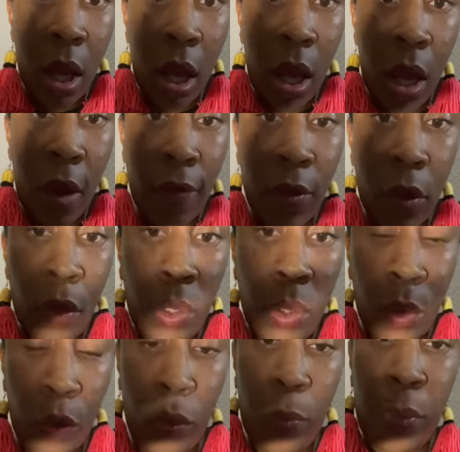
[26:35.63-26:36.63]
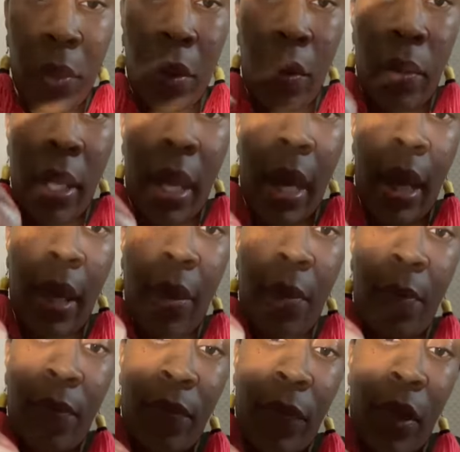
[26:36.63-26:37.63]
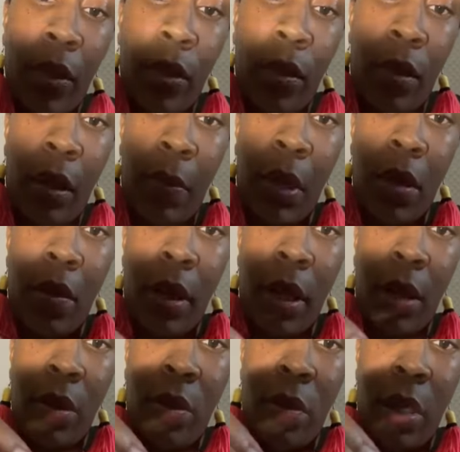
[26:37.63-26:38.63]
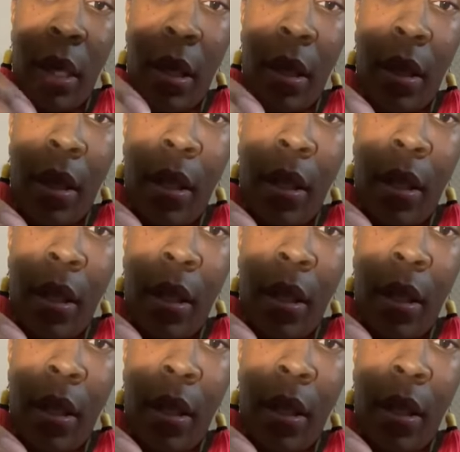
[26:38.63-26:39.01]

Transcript: of your loop, okay? So let me go ahead and do that.